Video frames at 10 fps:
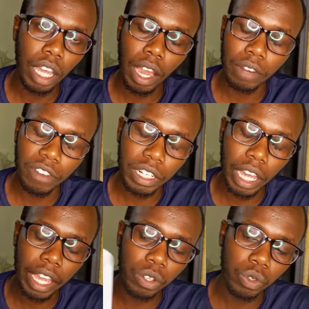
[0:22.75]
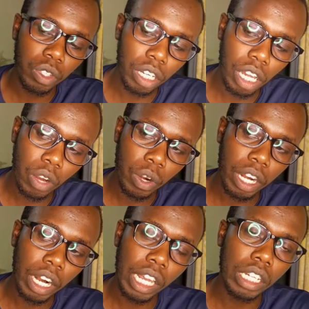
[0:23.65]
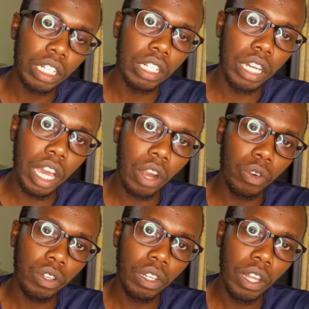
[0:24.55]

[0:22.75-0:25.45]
In fact, I had to sit down and write it down